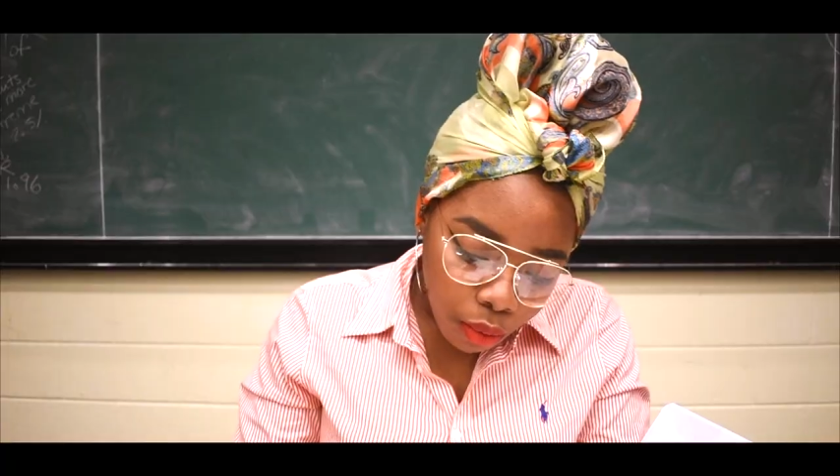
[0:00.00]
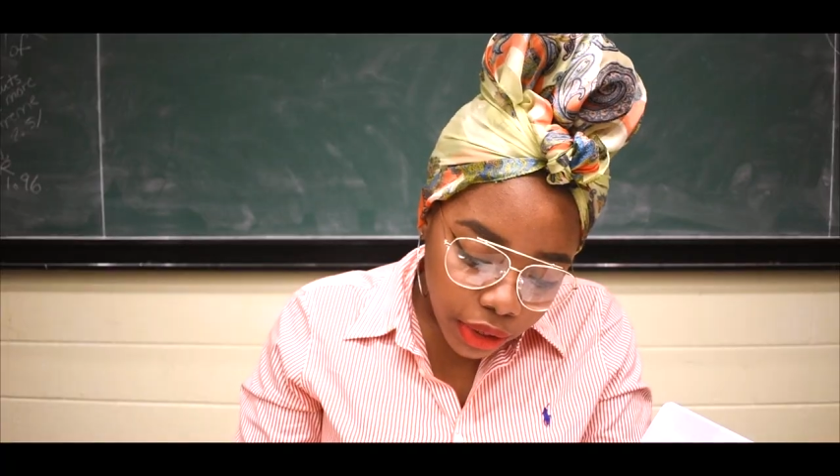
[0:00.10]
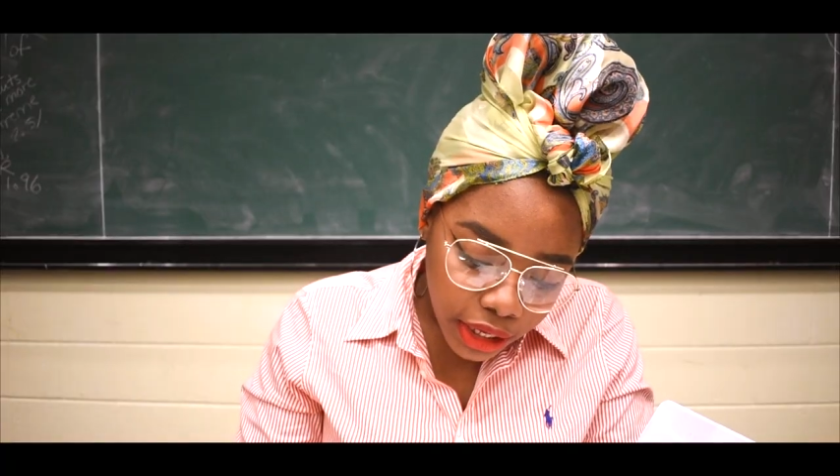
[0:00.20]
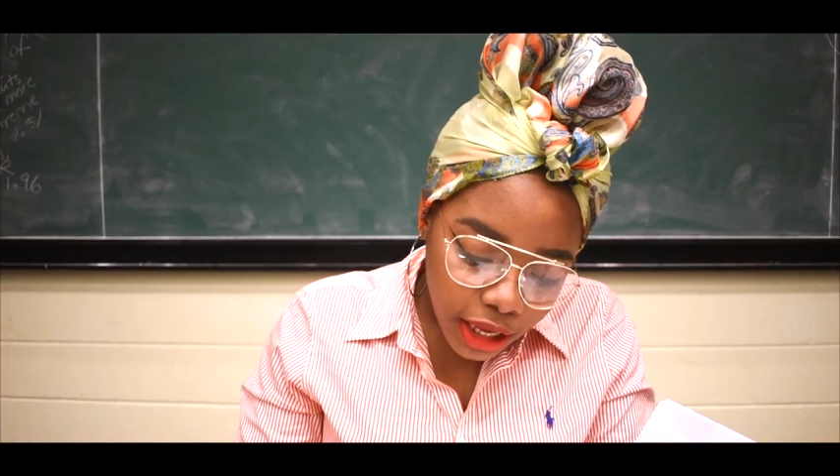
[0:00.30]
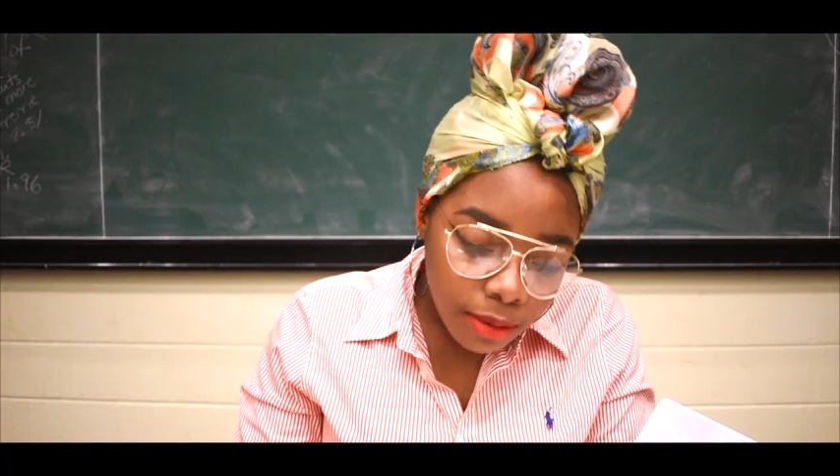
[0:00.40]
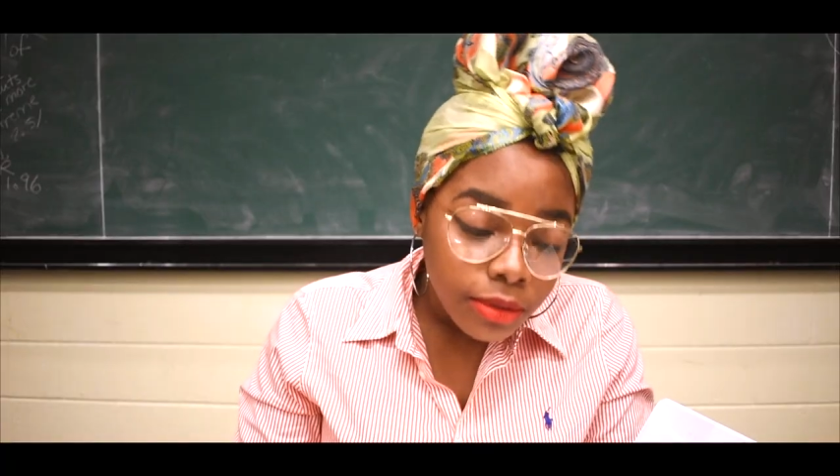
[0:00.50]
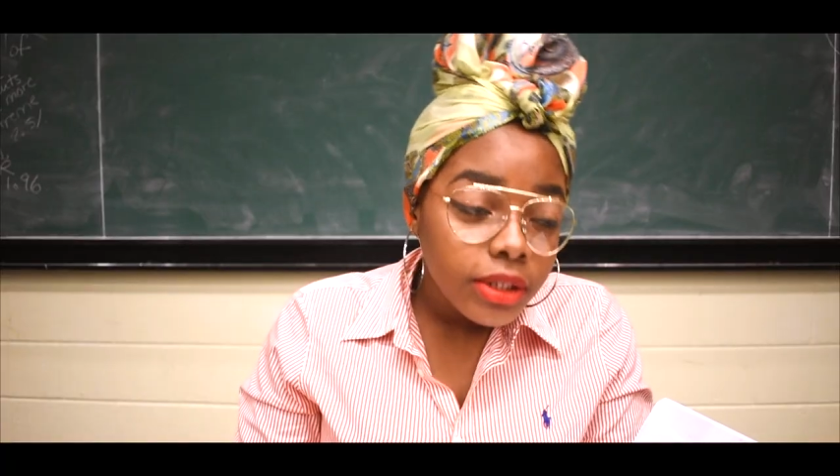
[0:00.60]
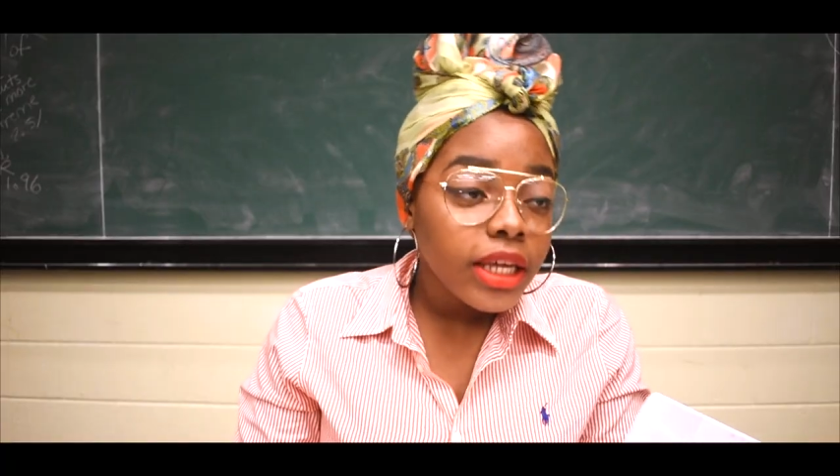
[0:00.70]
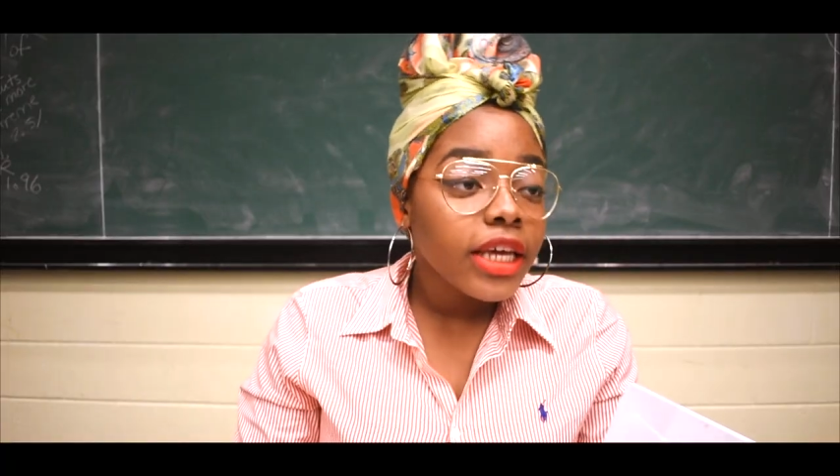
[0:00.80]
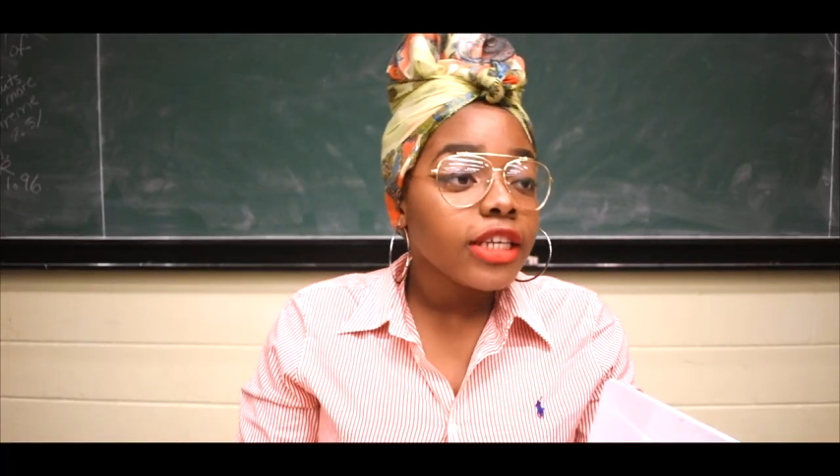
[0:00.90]
When it comes
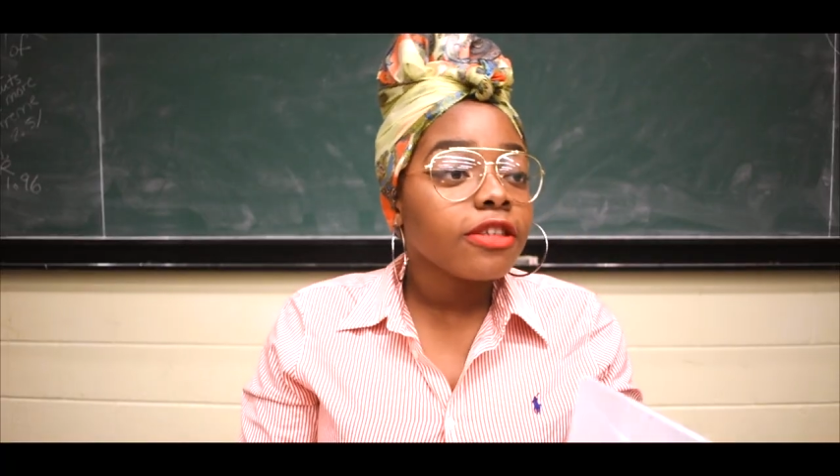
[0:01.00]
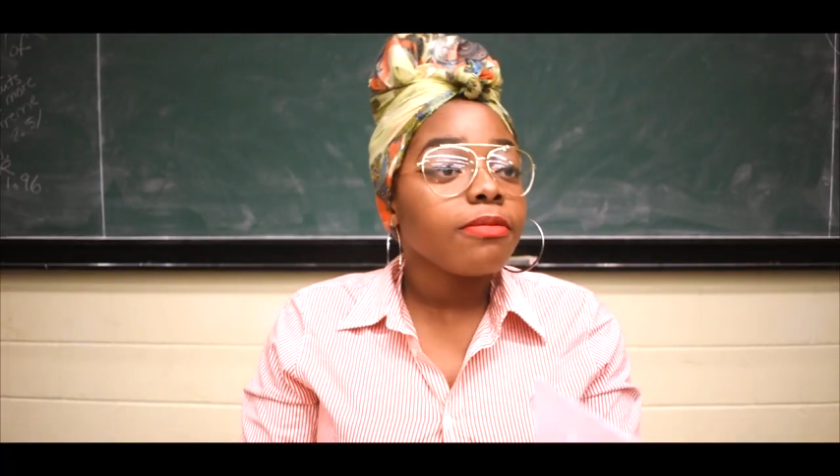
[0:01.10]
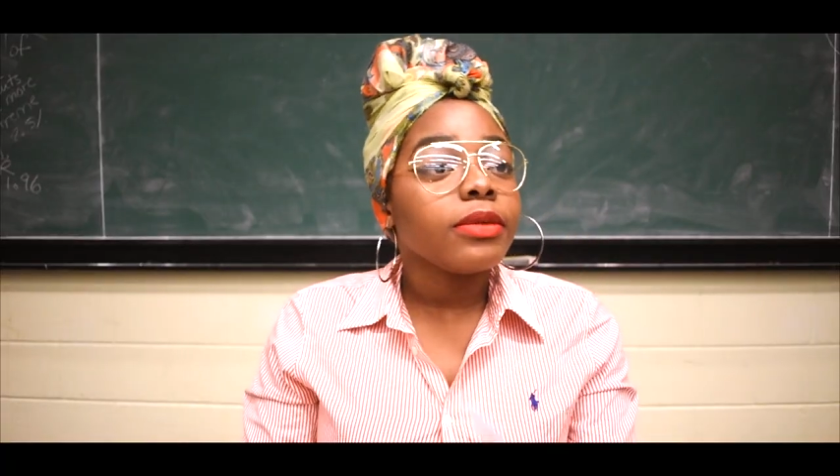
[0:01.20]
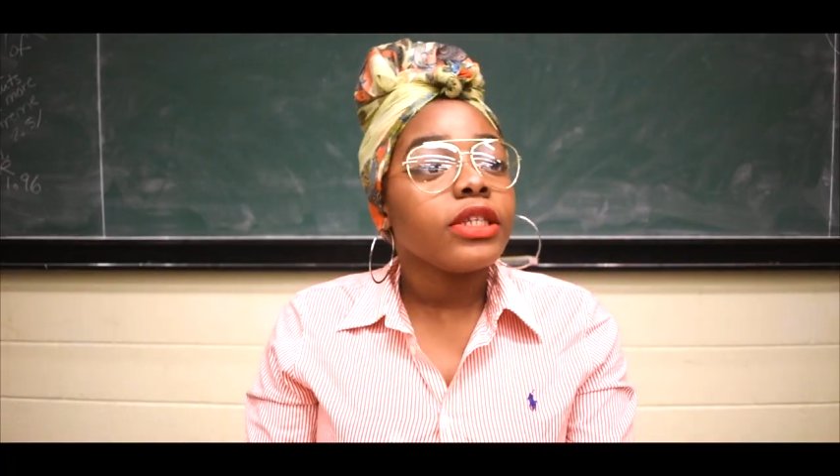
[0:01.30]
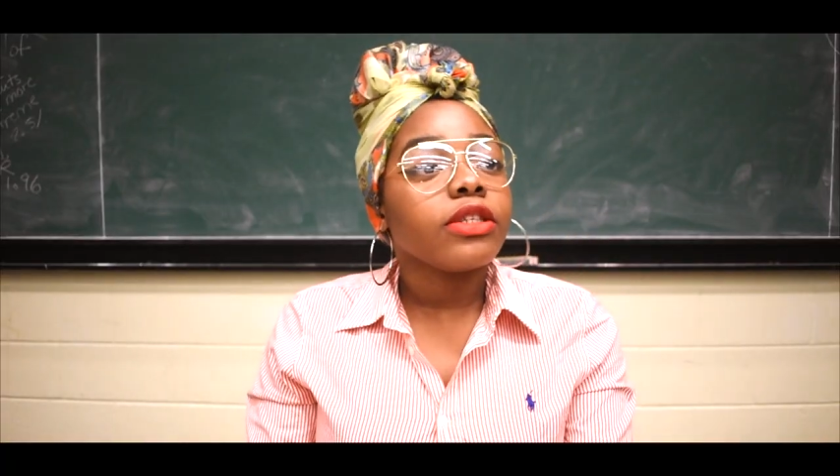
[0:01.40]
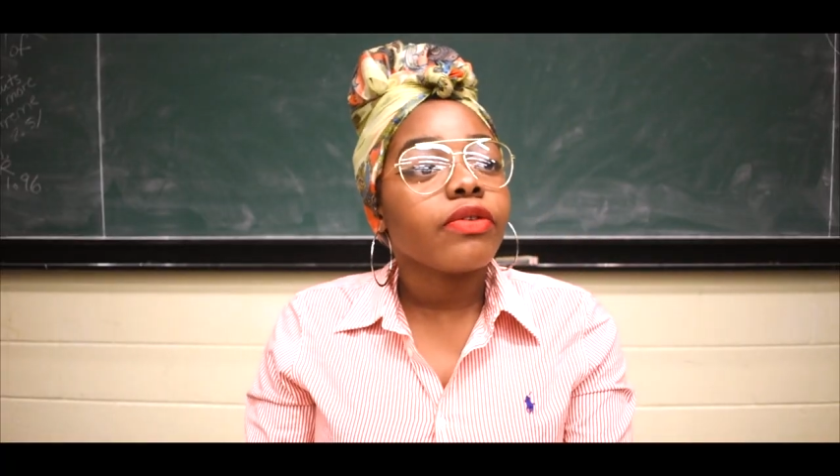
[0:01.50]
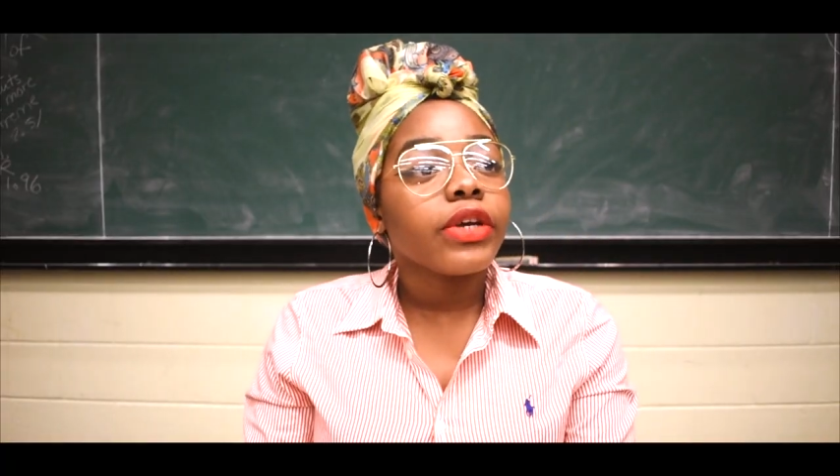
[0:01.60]
to the case of Mrs.